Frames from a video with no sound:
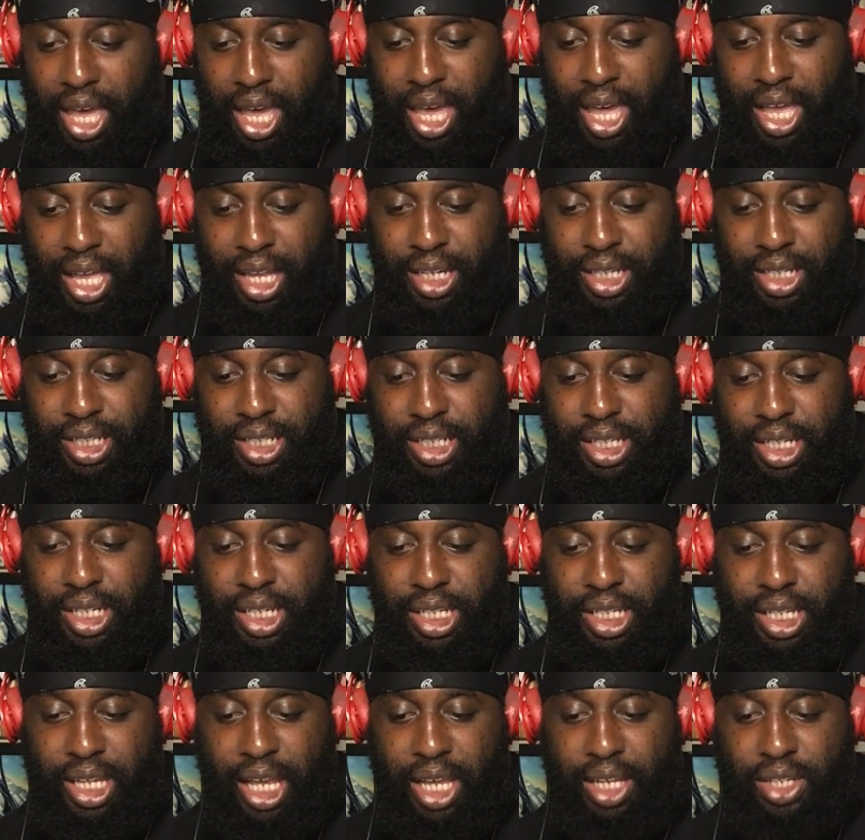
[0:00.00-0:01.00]
and
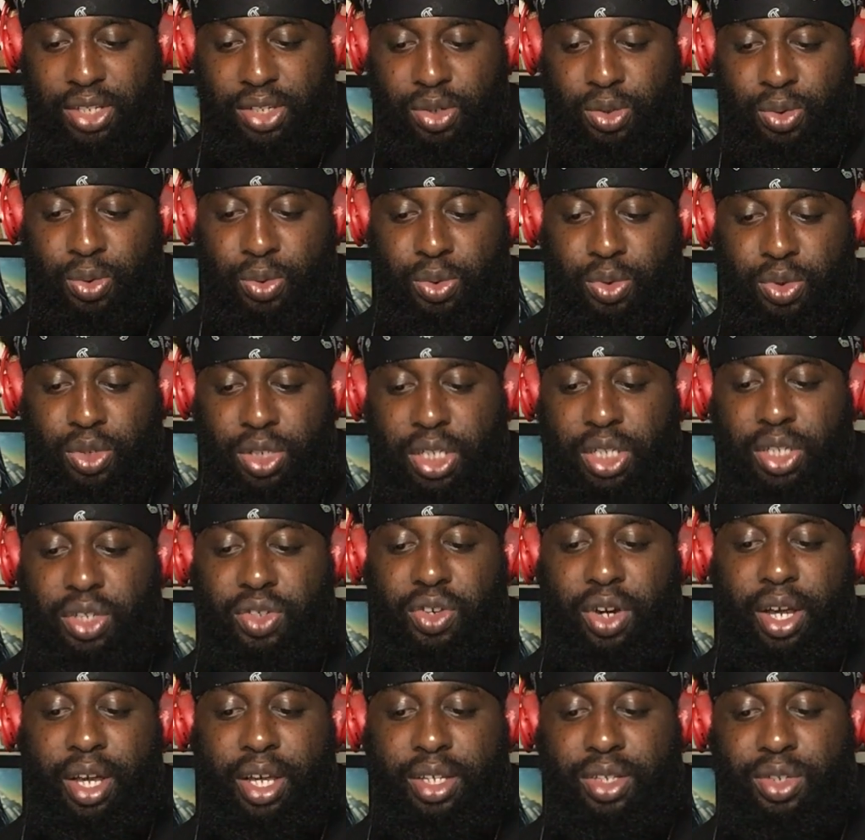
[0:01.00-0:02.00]
she has to she's
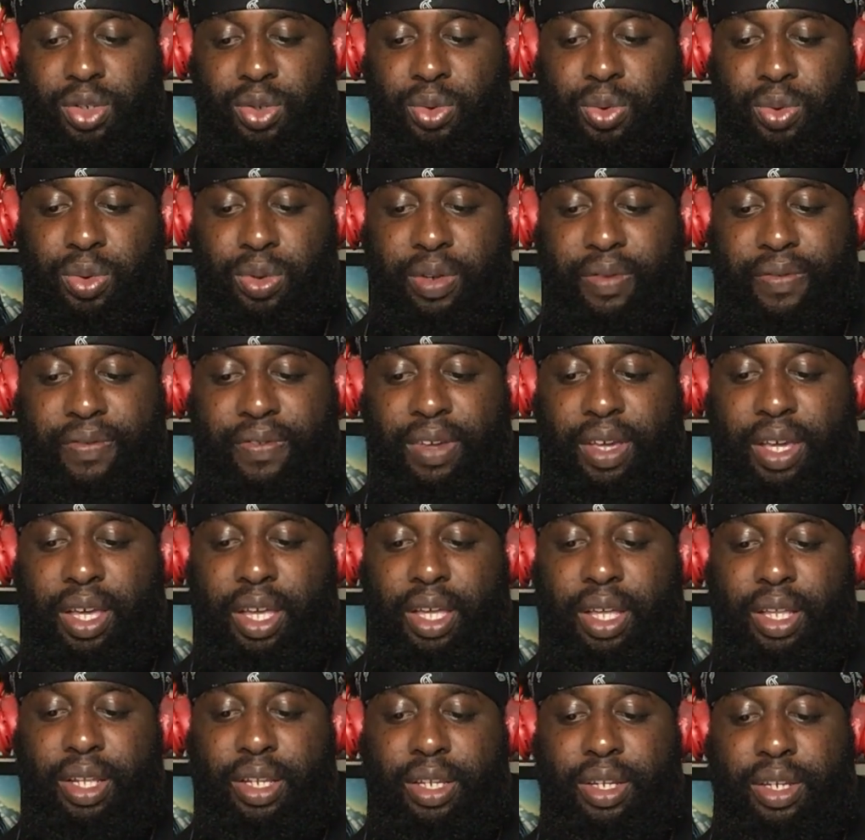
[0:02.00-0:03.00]
trying to
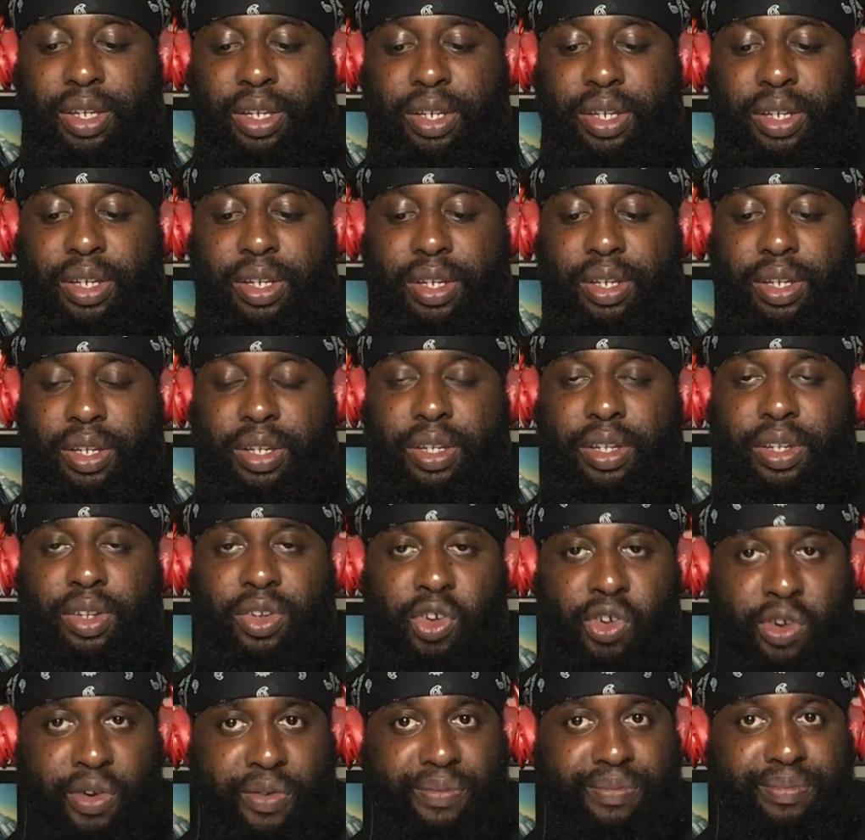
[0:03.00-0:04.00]
defend
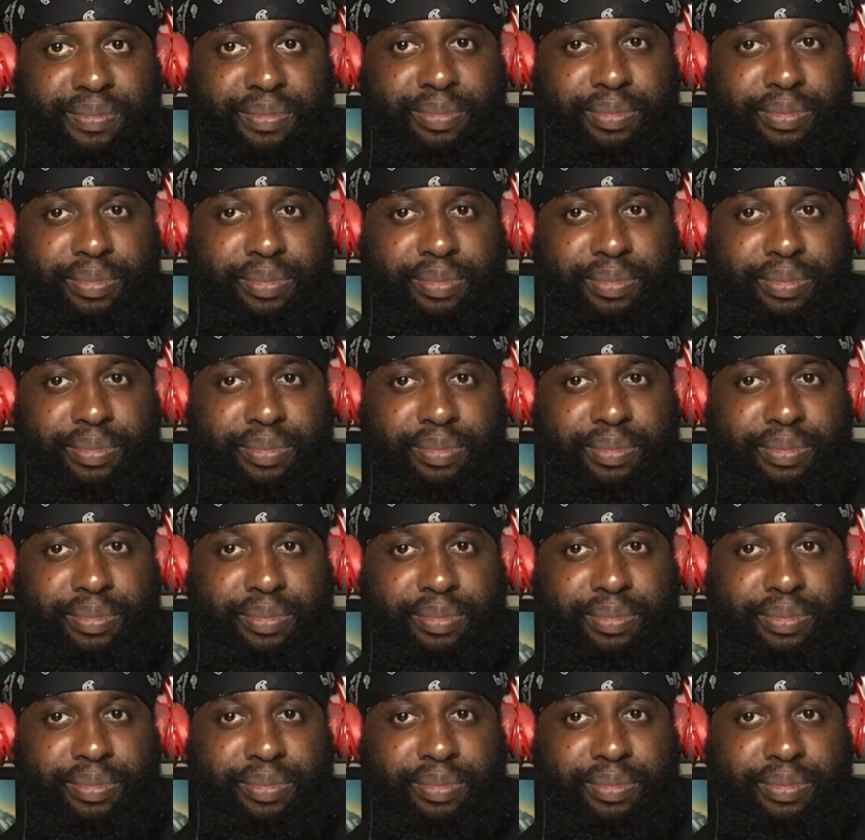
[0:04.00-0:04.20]
her